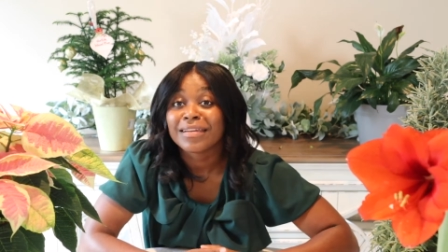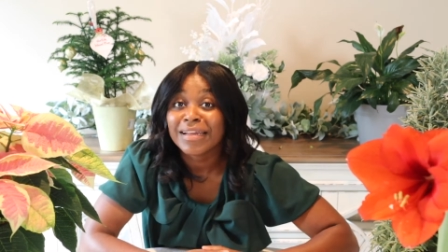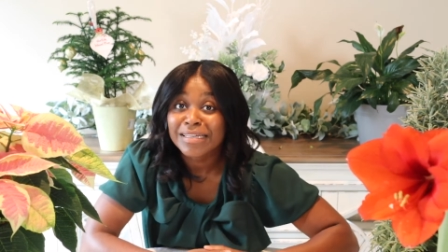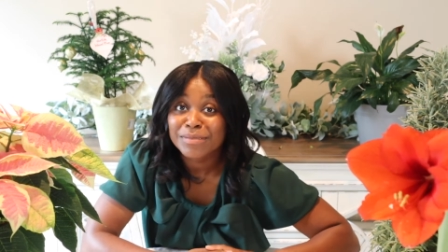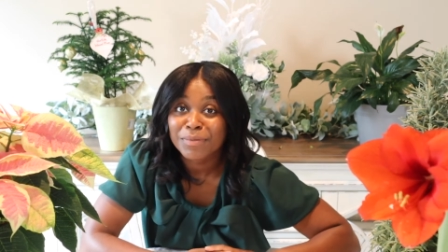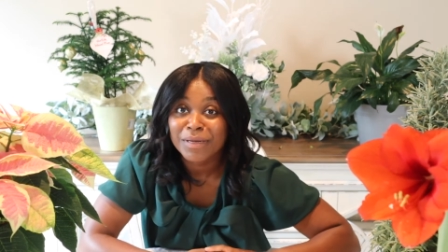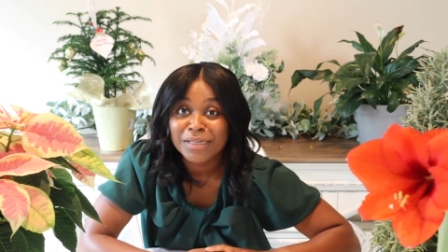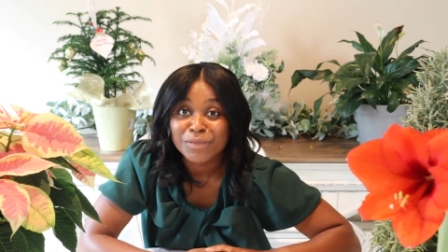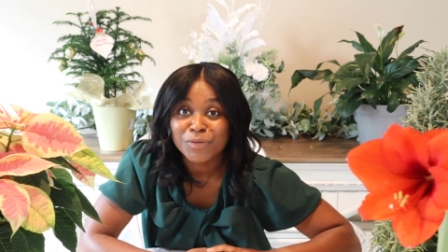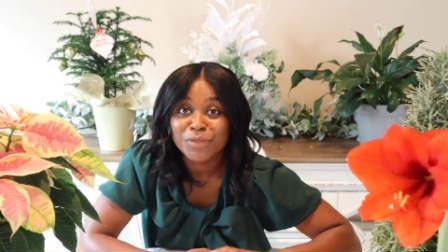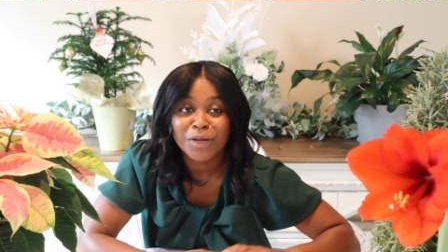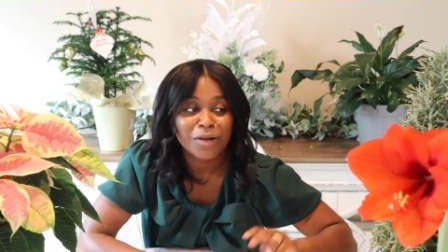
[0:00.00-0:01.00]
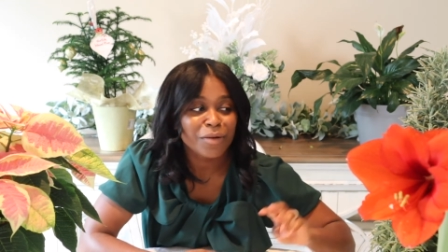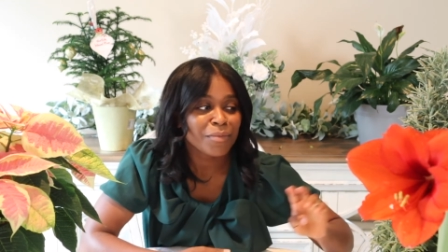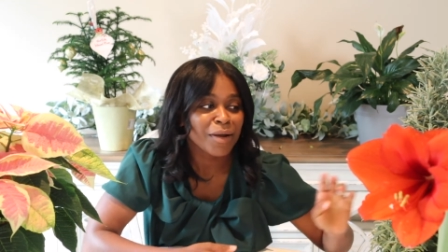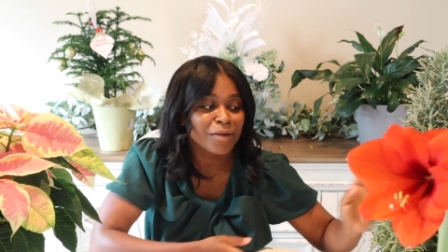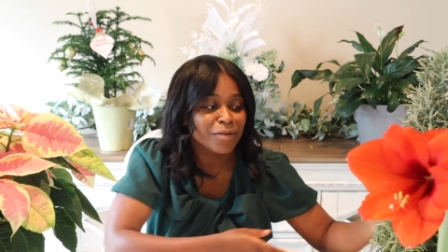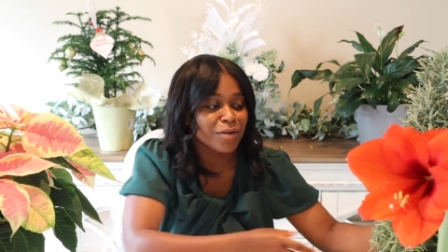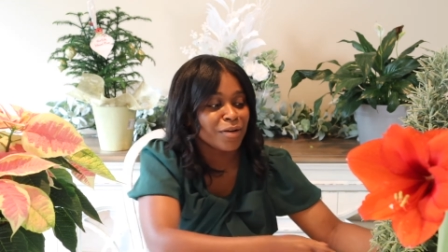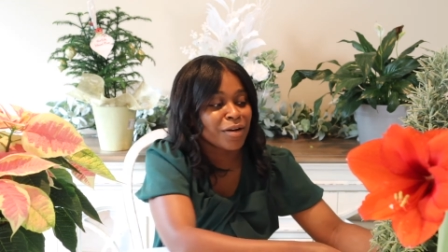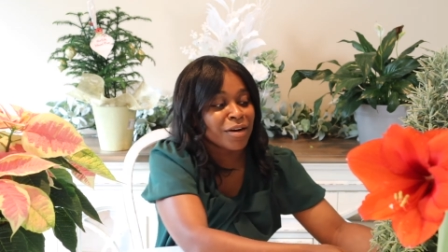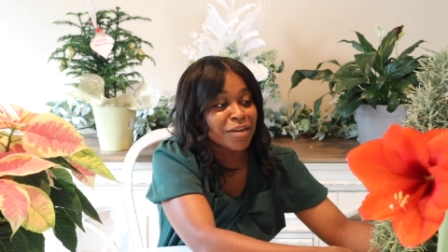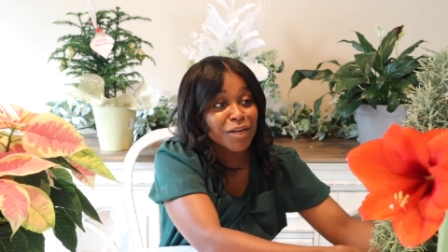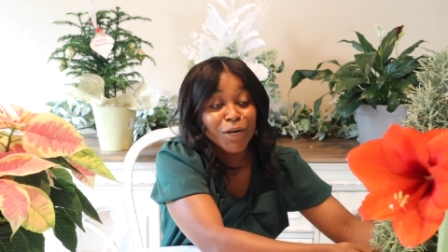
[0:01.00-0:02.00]
next plants we'll talk about
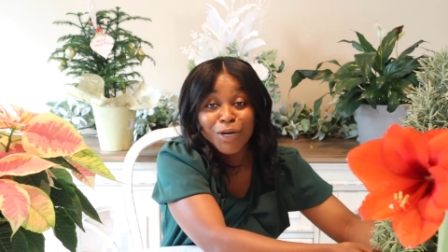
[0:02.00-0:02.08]
are